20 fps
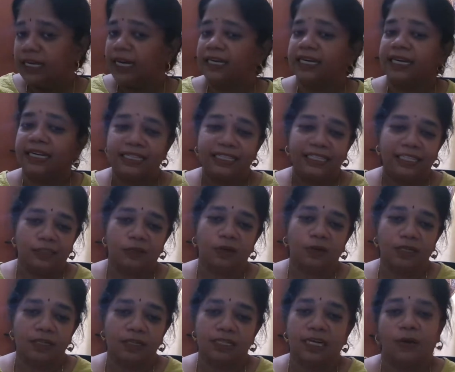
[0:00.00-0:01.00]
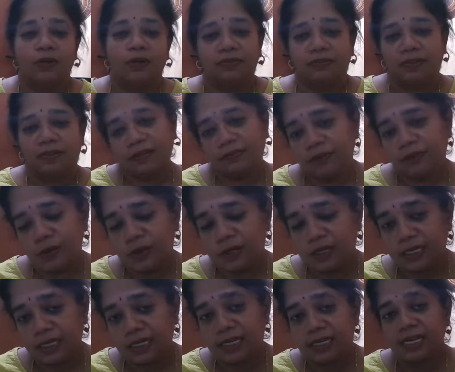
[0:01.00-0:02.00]
Again, historians have different views
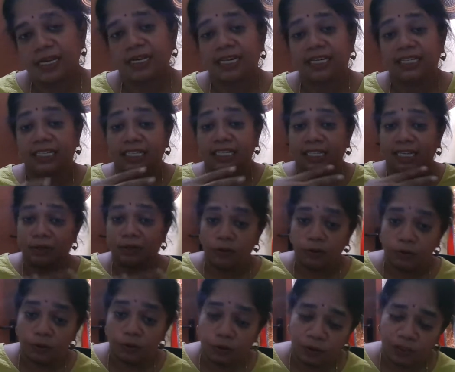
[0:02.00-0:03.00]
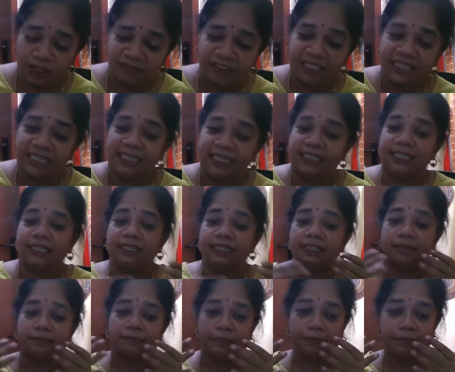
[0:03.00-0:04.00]
here, saying like she ruled only for 10 years,
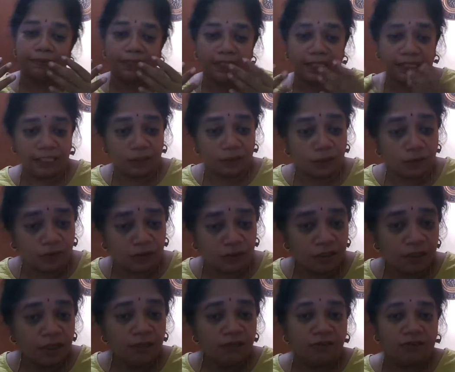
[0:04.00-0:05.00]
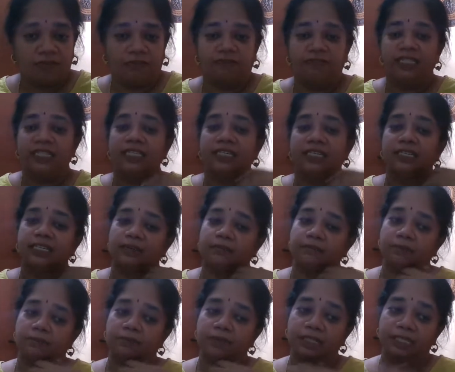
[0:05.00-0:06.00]
some people say she ruled for 15 years, some
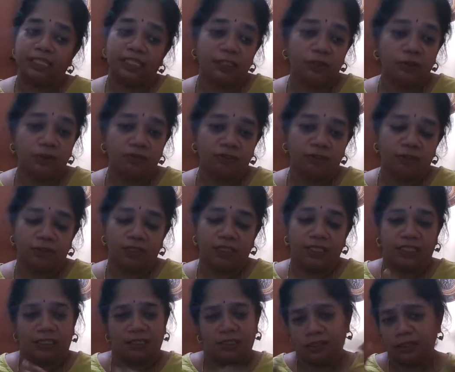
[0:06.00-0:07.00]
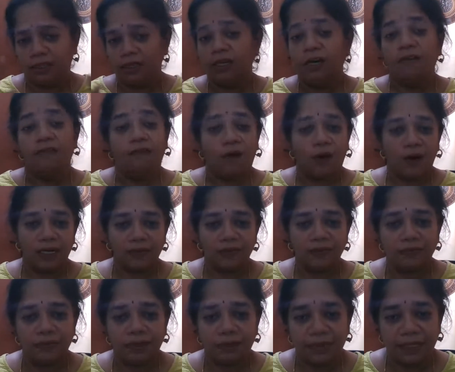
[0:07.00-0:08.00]
people say she ruled for 20 years.
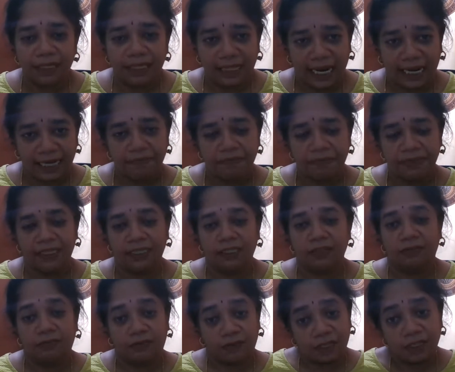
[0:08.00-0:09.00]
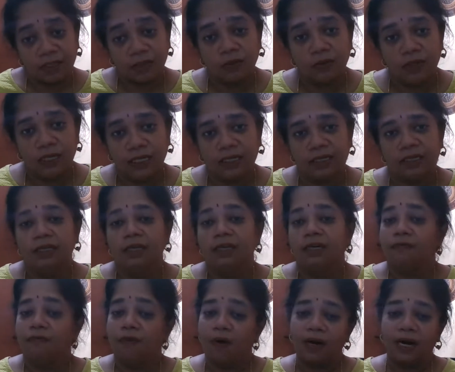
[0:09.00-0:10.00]
Whatever may be the time period of her ruling,
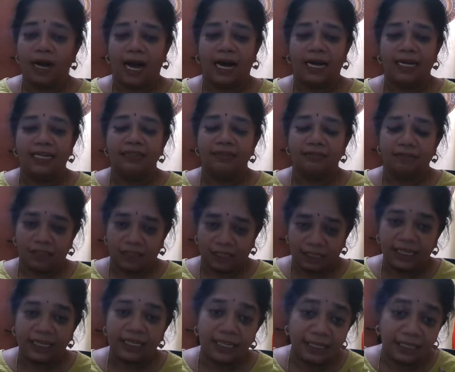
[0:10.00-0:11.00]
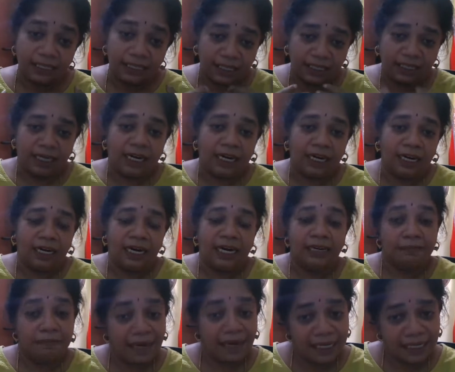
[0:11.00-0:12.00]
what I really uh,
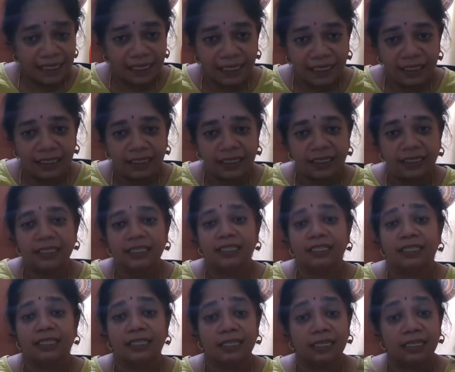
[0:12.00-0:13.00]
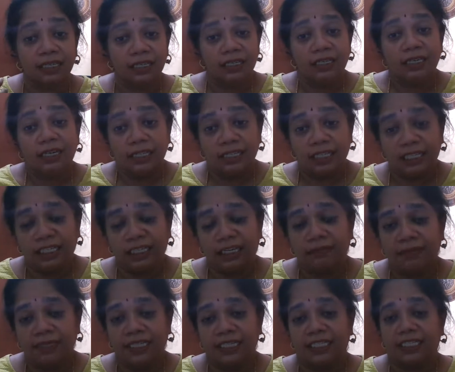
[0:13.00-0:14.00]
admire in her is her
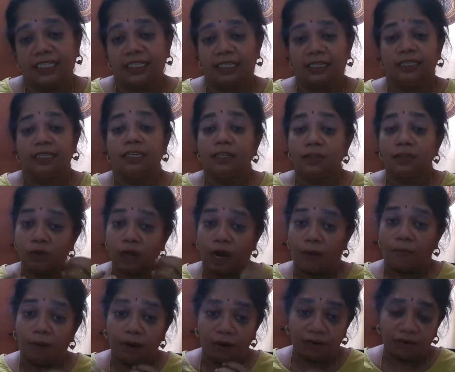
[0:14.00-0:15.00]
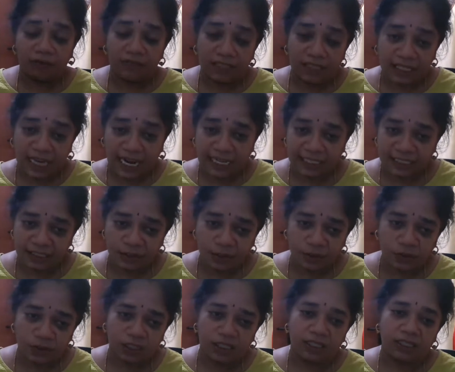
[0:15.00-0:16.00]
determination to come out of the tragic
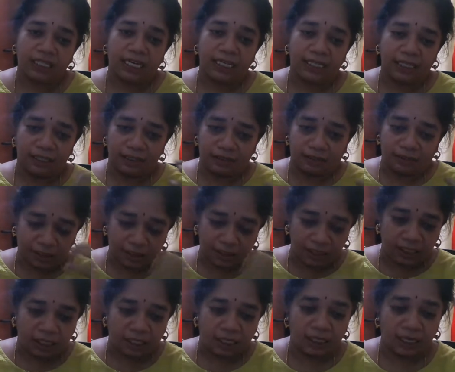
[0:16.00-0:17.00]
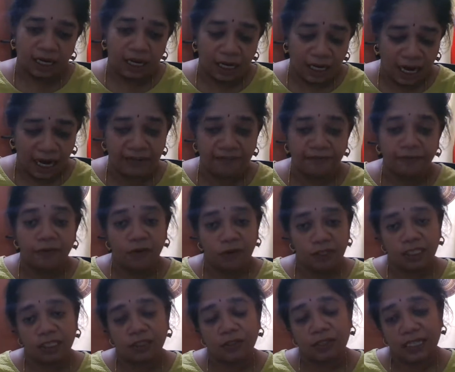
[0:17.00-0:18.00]
situations that uh, had
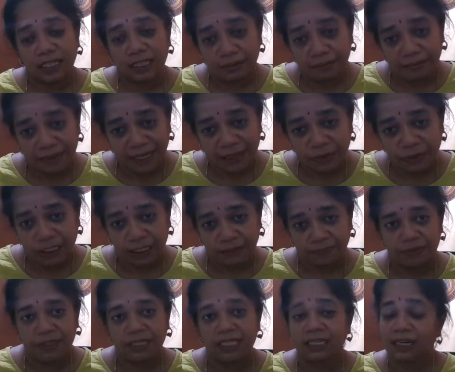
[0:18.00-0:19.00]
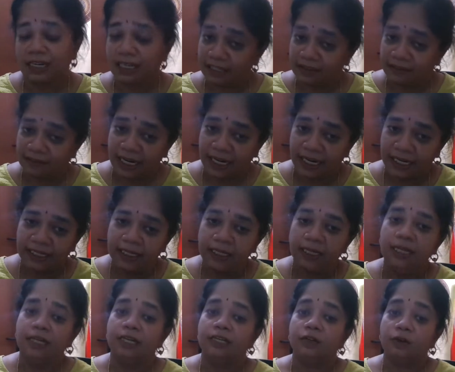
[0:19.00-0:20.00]
forced her to take the brave steps that are required
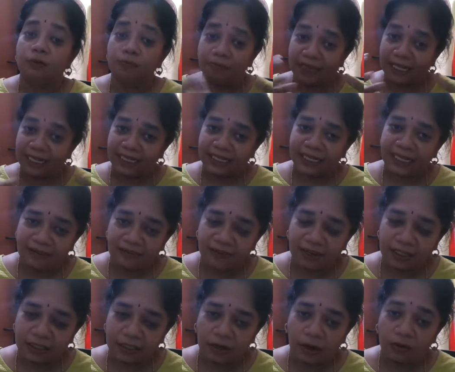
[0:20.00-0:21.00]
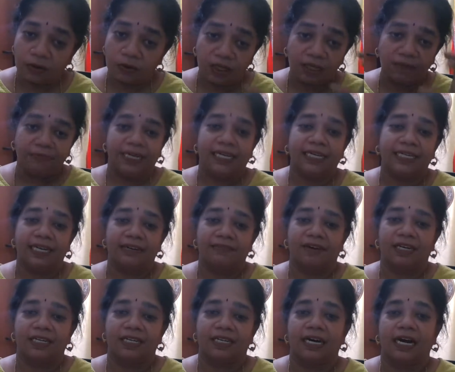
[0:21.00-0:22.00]
to maintain, not only maintain
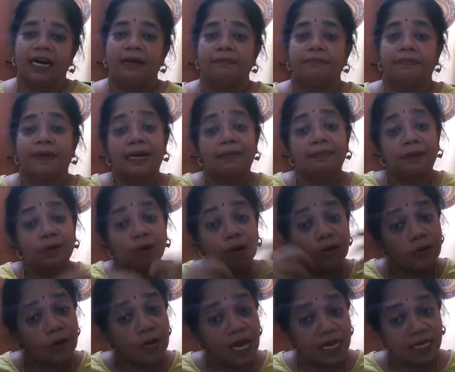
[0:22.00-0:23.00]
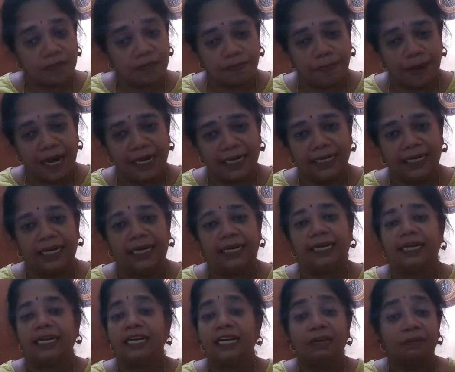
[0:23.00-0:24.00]
Vakataka Empire, but also expand it
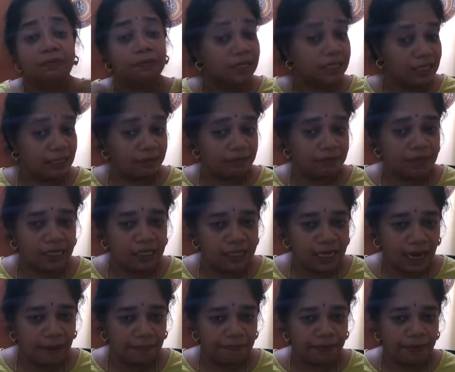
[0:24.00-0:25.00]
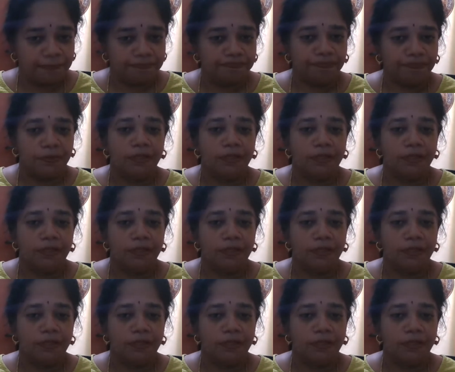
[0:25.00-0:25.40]
and keep her subjects happy.